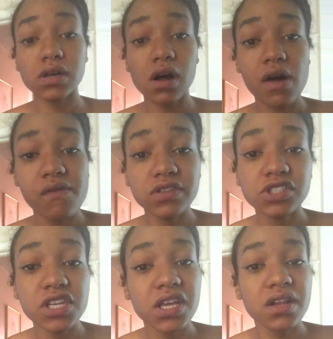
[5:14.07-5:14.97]
of the
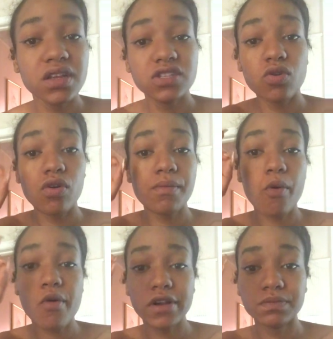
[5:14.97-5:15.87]
chicken is on
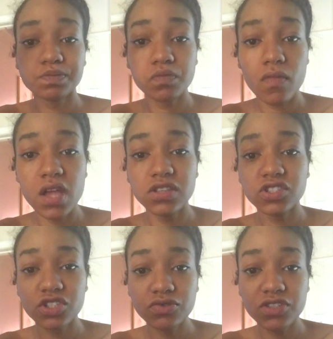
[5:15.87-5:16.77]
point. It's
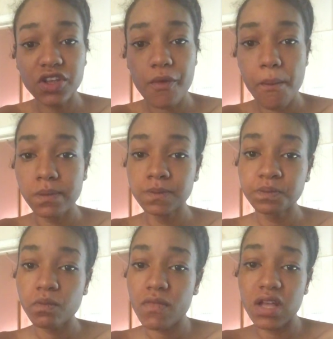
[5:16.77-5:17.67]
juicy.
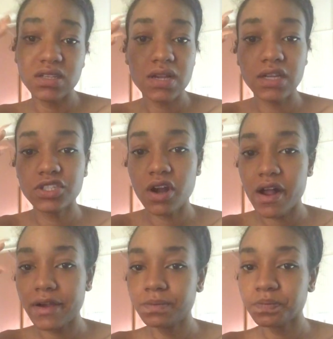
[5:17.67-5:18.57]
It's not
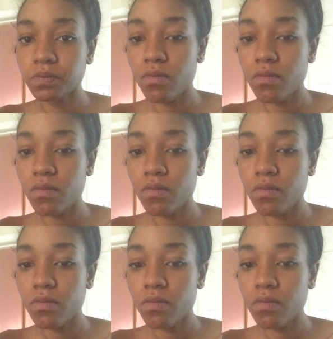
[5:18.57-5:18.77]
dry.